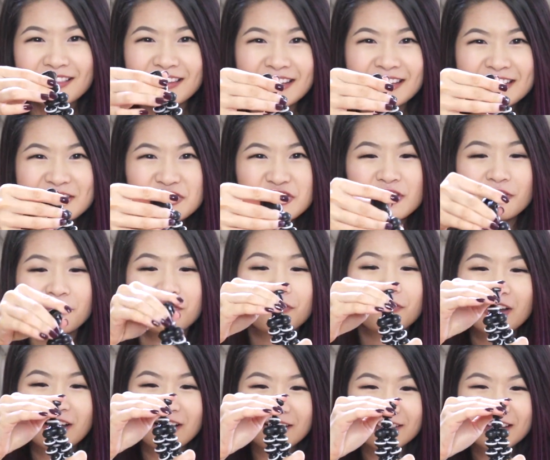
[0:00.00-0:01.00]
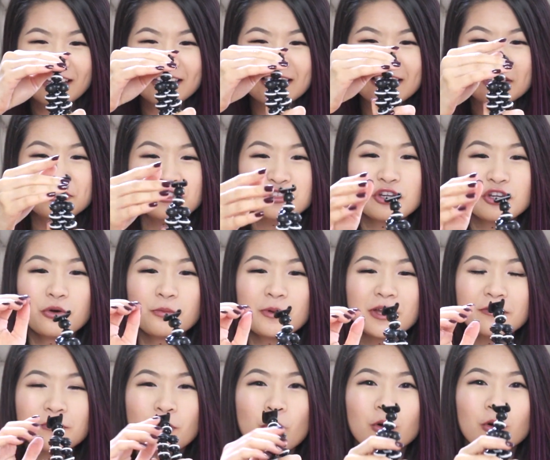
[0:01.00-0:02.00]
like it just fell. Like there's no
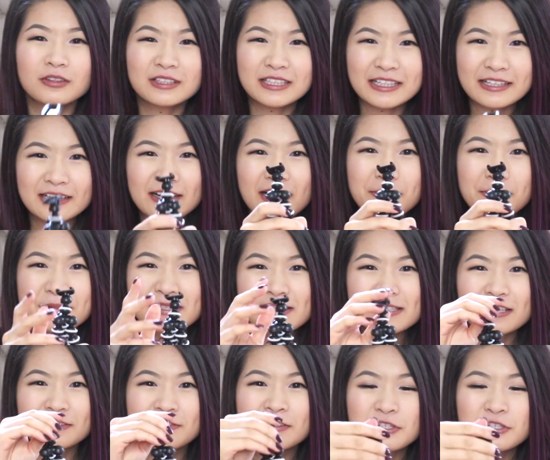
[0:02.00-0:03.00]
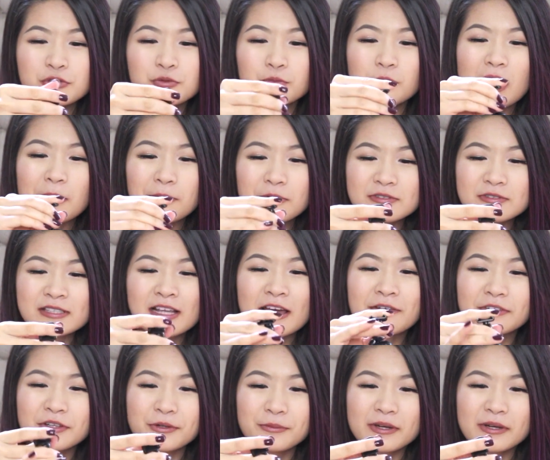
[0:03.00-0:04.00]
way of holding it up and stuff. It just wobbles
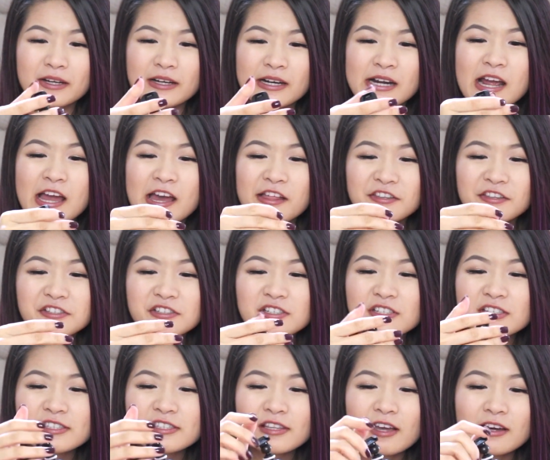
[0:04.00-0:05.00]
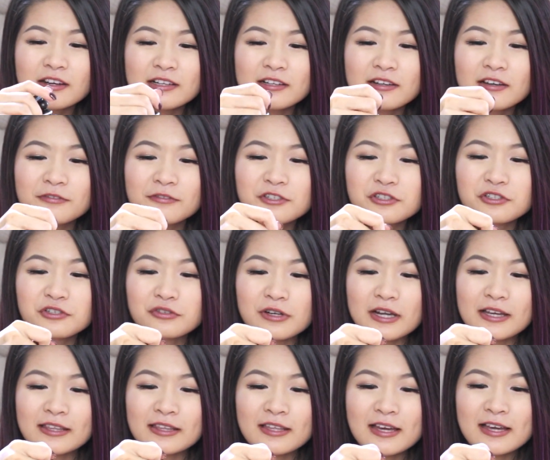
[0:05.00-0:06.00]
everywhere. There's just not enough
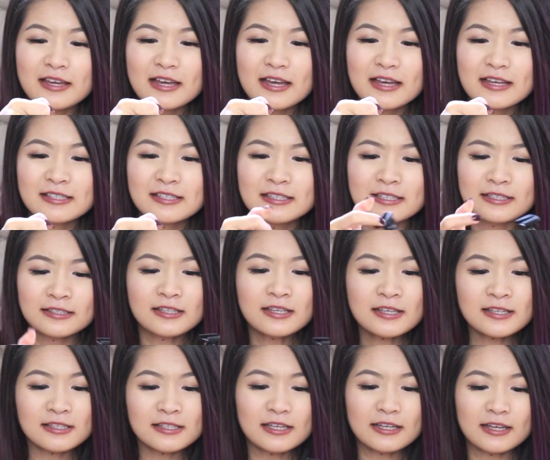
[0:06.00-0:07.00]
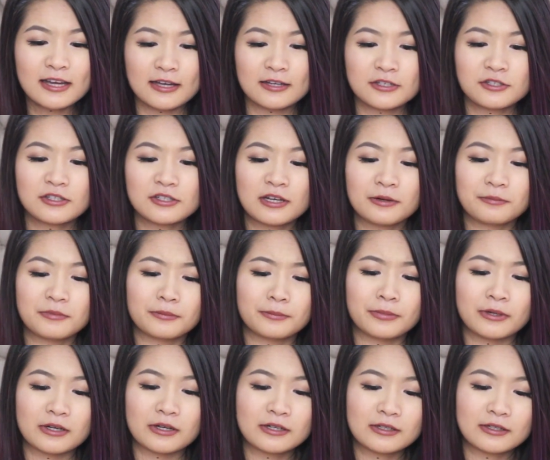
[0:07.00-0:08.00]
strength, I guess. Does this thing actually come
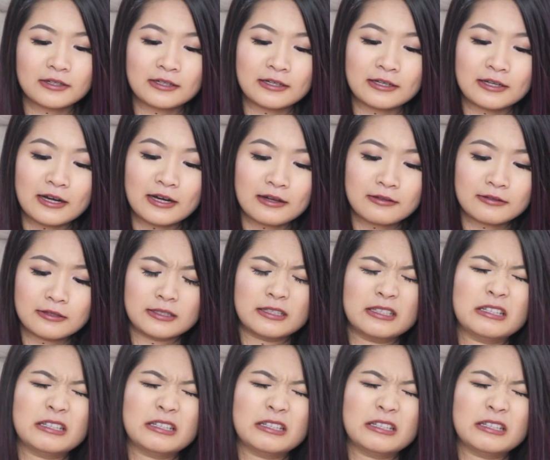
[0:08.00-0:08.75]
apart? No.